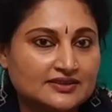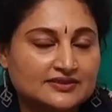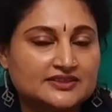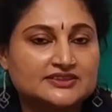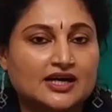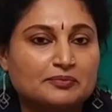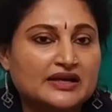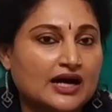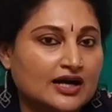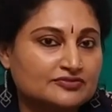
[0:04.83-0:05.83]
that is
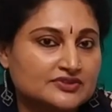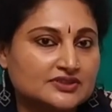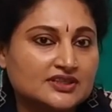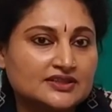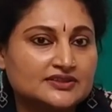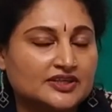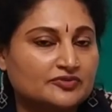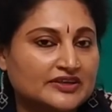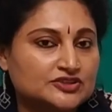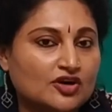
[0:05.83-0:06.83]
coming after the
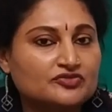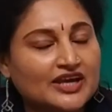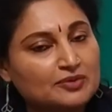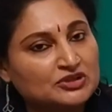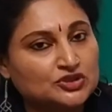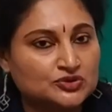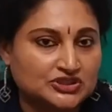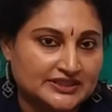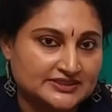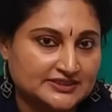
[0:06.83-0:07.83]
event of
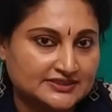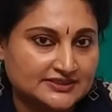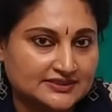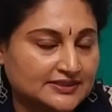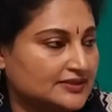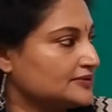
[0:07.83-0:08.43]
gametogenesis.